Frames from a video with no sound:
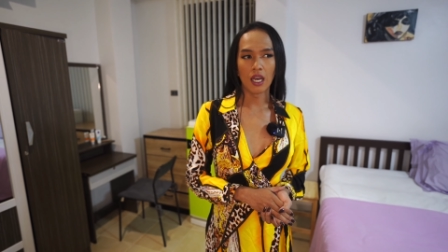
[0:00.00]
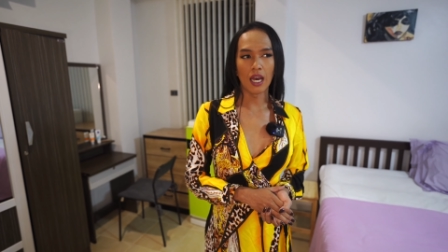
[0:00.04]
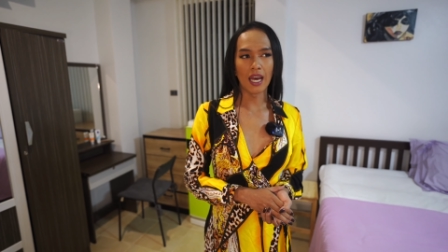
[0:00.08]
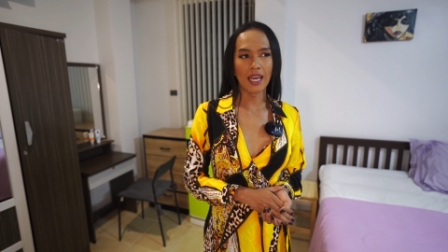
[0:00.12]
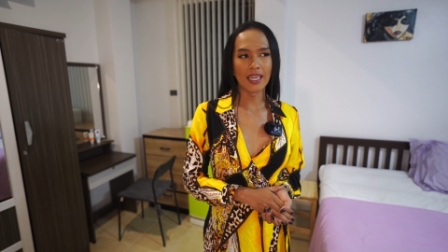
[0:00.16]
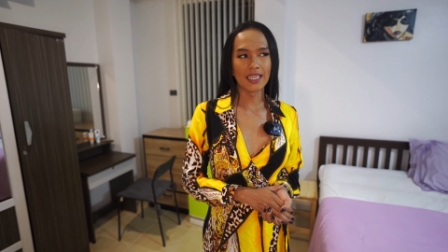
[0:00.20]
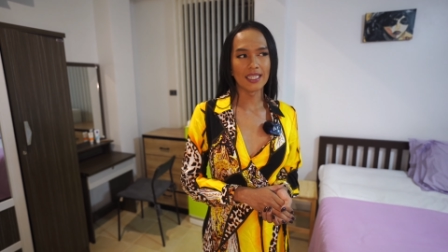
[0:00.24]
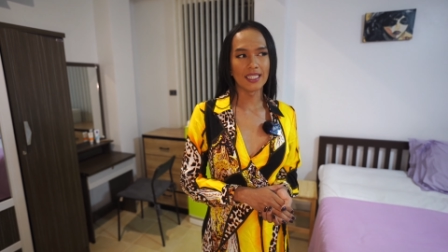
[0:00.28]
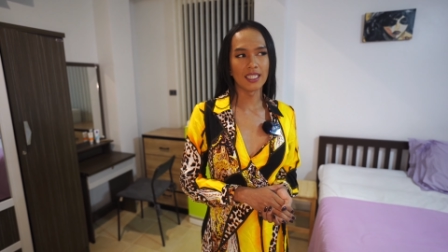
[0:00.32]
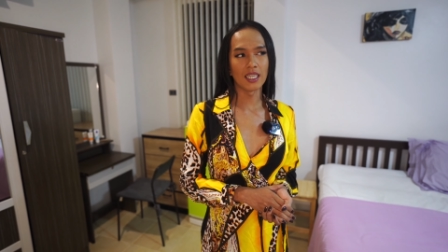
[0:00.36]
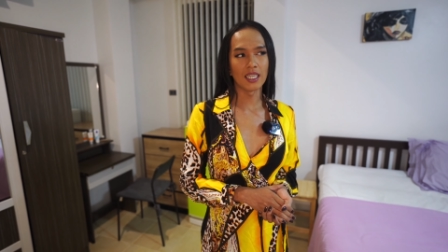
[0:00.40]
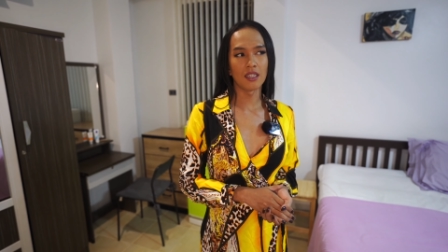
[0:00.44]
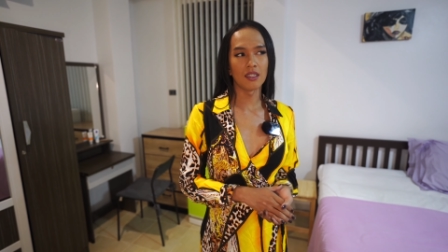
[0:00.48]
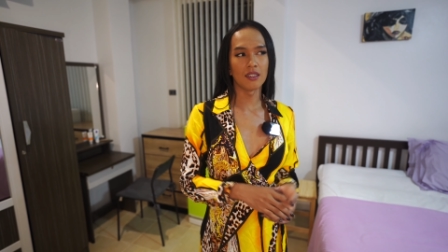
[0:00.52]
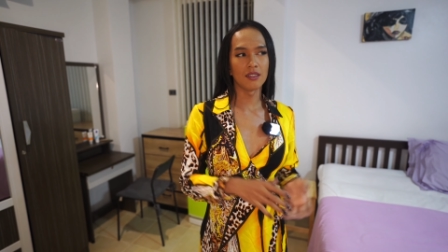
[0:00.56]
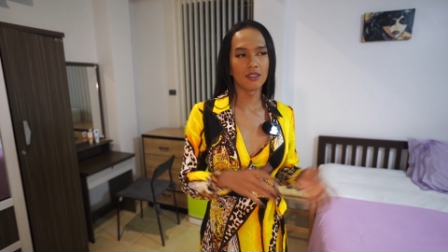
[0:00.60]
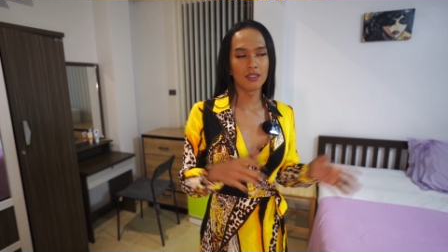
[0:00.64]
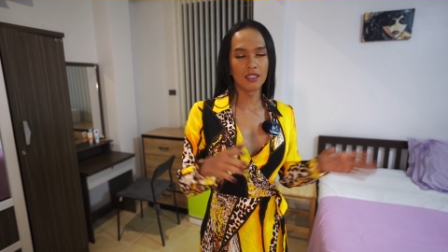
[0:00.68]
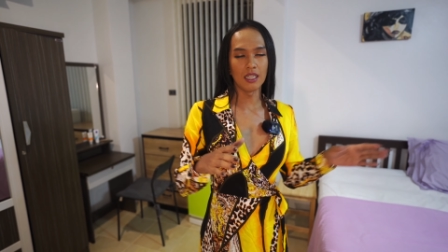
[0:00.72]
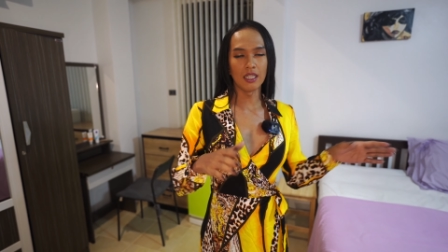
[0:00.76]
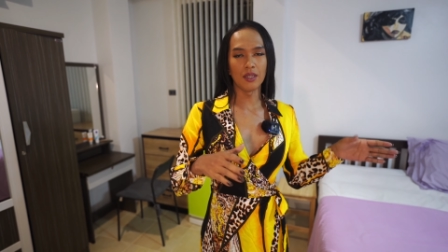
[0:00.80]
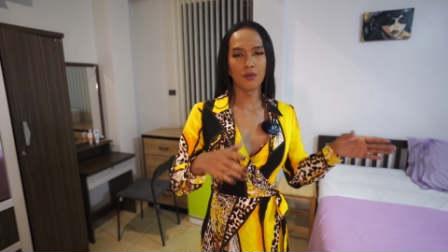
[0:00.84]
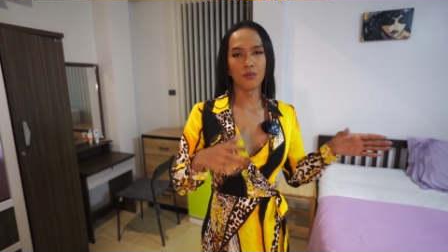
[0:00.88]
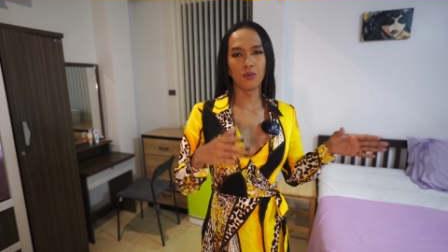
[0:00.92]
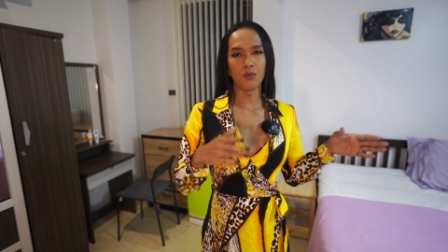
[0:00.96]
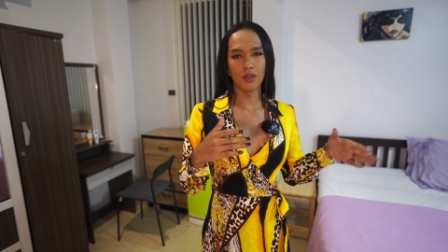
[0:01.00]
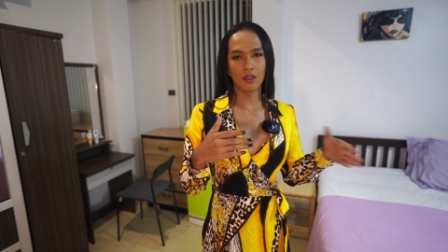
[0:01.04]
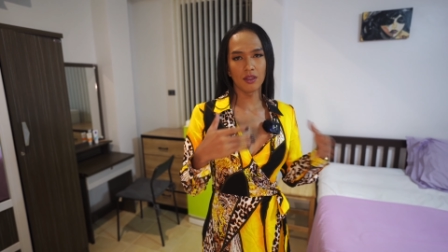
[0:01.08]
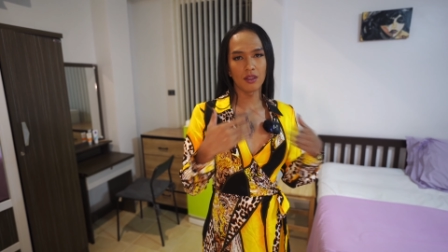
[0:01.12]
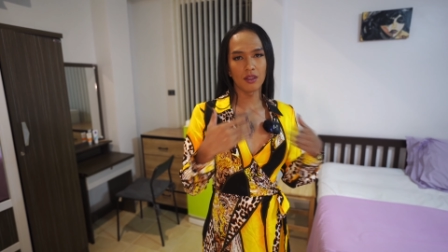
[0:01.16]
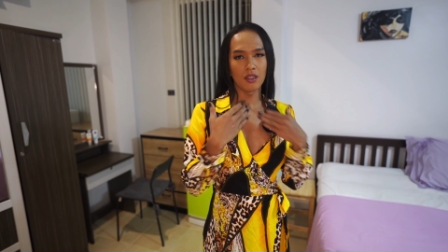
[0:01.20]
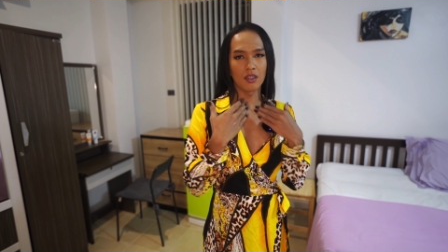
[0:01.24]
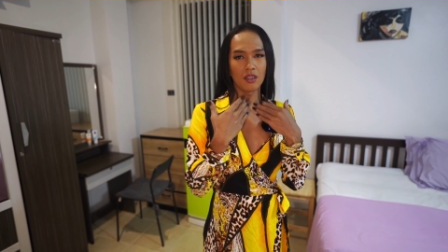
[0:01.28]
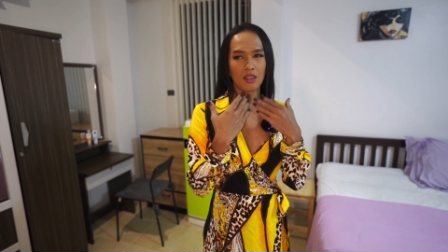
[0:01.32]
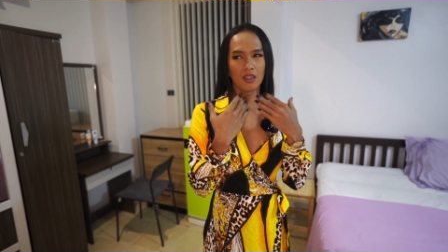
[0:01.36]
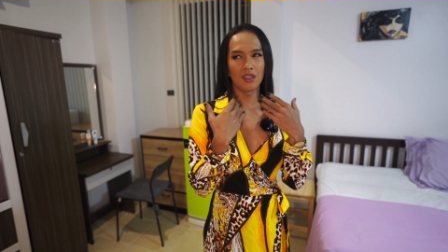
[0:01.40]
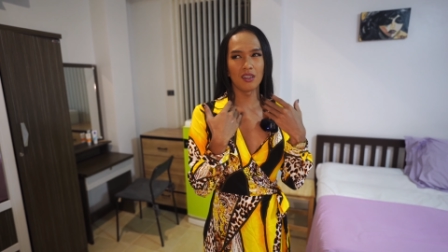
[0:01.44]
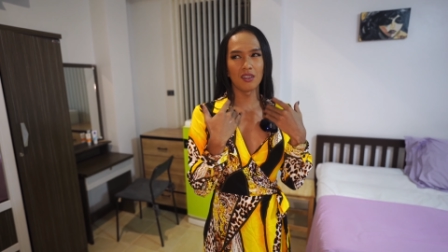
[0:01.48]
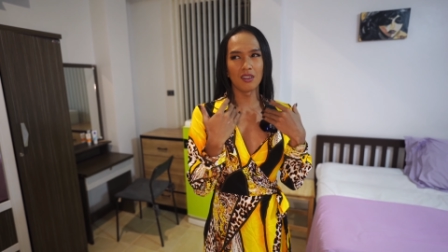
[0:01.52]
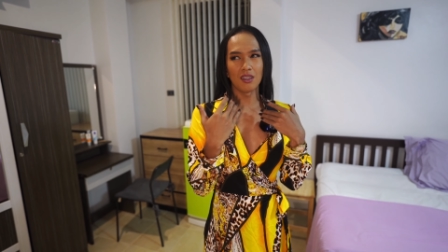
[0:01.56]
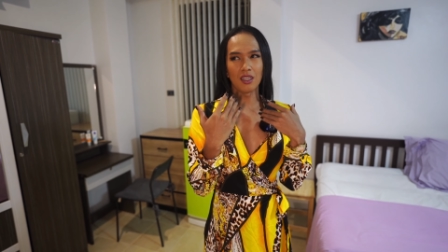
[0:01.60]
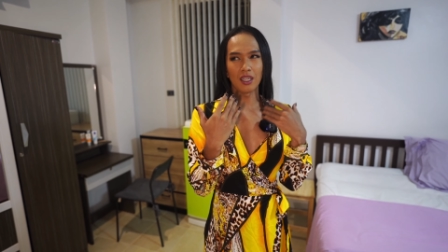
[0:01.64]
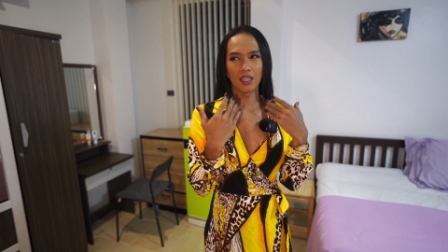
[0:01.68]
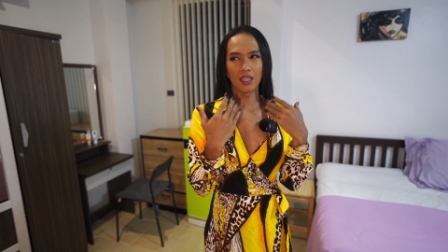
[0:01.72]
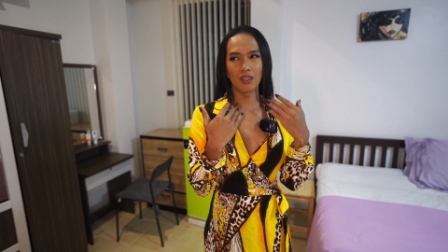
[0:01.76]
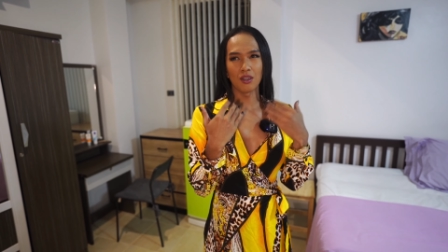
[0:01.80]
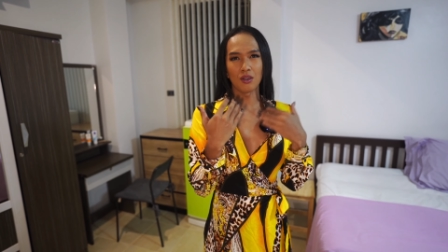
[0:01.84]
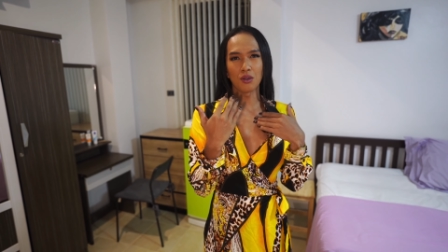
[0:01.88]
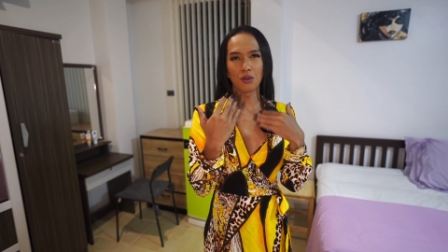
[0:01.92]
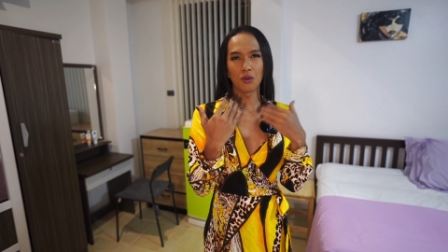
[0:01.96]
I cannot sleep with the
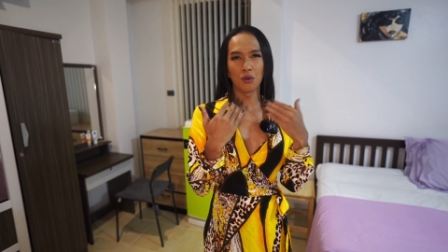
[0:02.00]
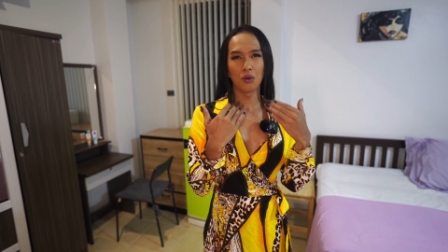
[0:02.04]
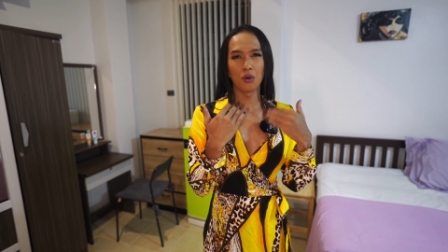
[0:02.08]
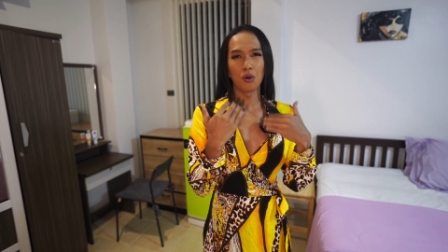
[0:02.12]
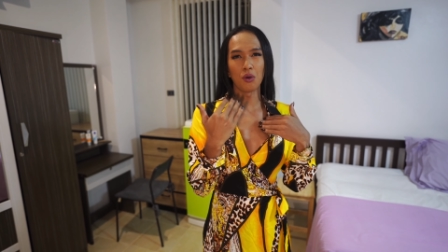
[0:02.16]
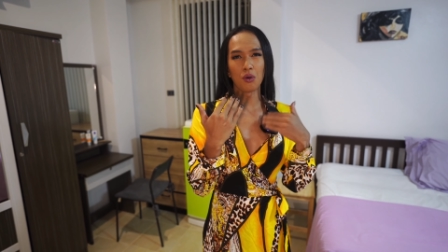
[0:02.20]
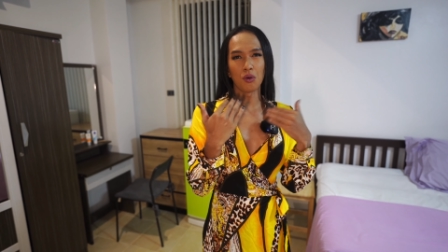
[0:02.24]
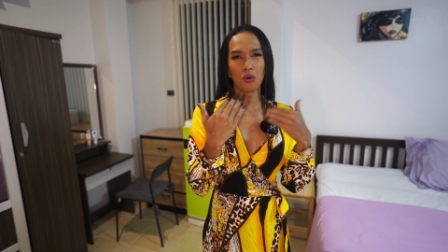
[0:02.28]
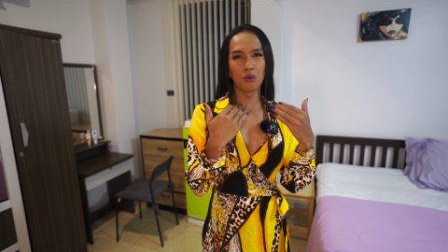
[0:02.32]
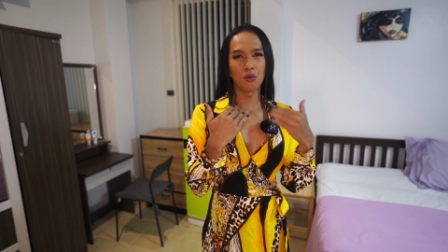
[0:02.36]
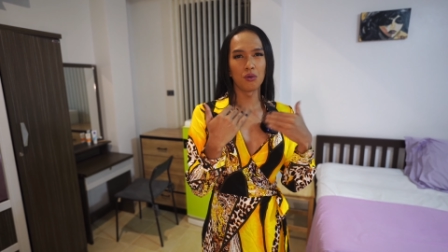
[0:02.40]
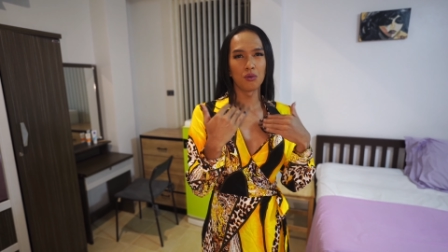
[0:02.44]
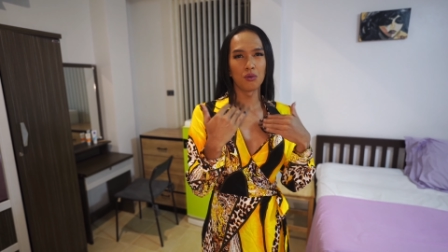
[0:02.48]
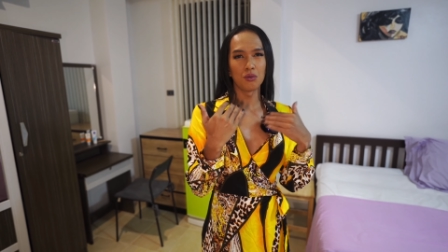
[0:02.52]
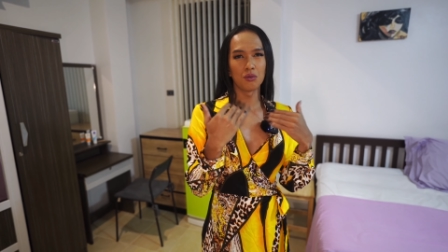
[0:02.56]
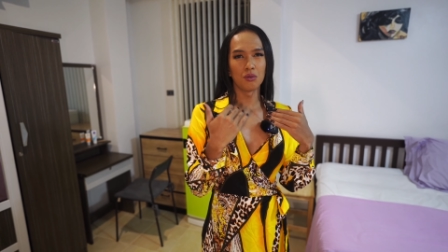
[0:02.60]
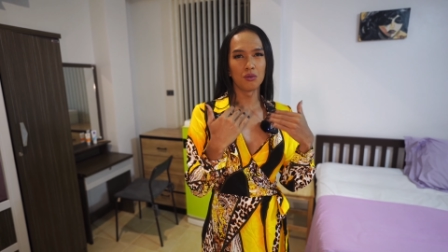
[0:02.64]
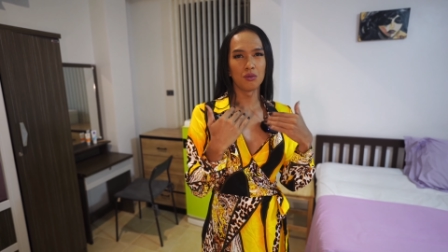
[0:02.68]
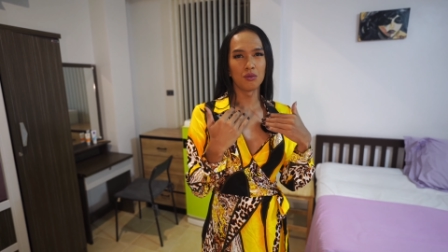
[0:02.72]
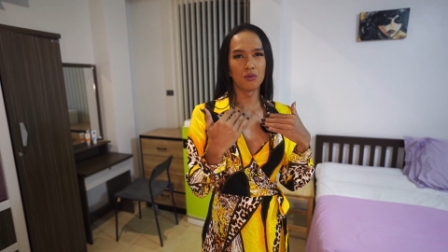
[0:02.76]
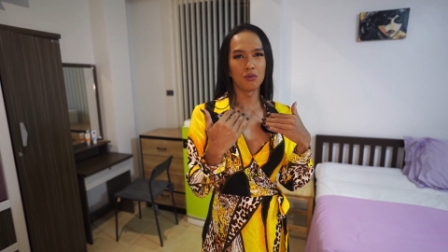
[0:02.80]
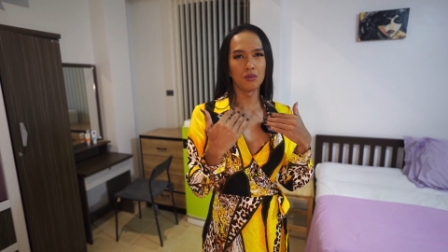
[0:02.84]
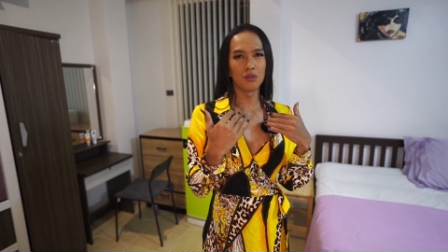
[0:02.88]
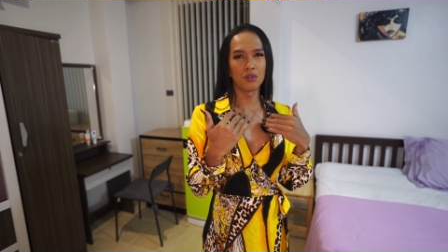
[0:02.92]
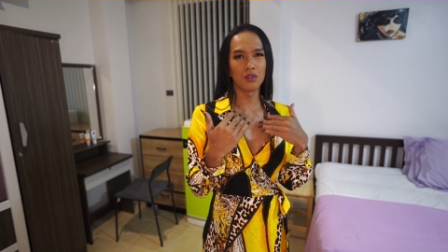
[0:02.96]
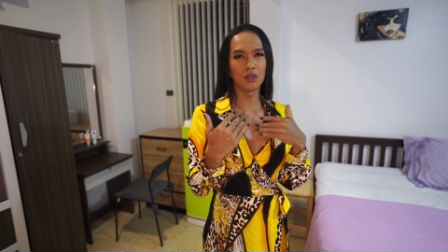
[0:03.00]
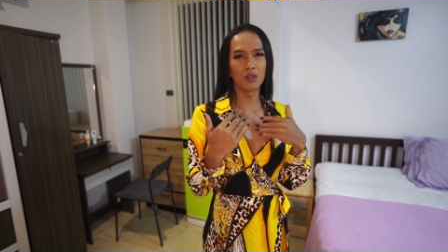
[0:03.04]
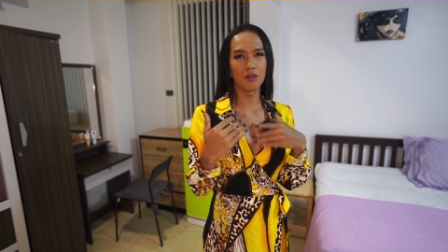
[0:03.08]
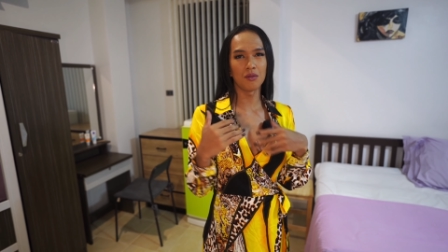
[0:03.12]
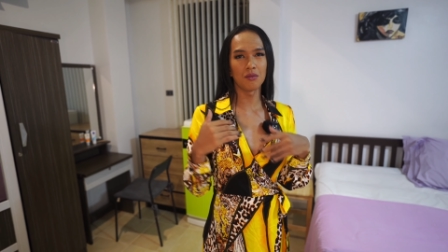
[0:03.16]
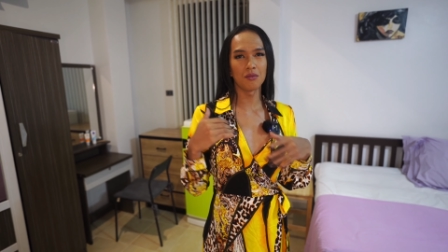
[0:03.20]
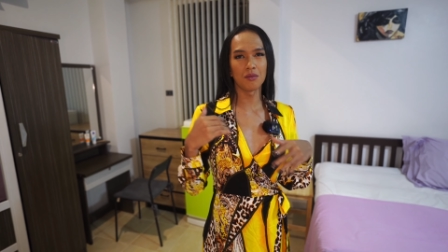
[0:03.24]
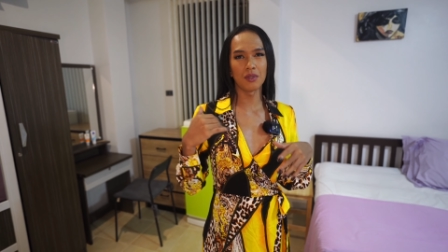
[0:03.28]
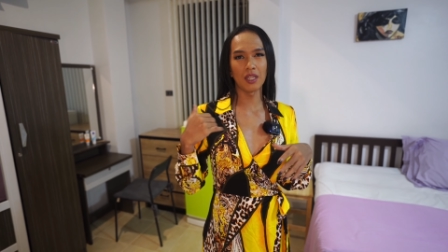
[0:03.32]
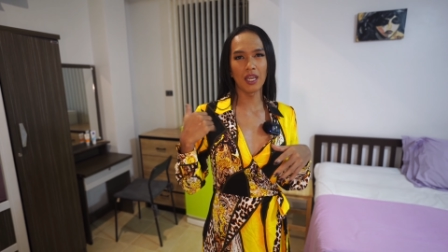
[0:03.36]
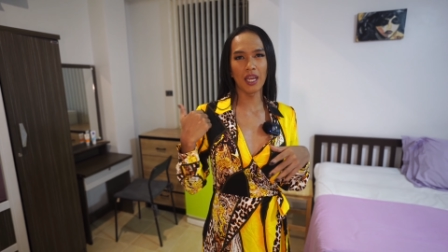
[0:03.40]
like cool, you know.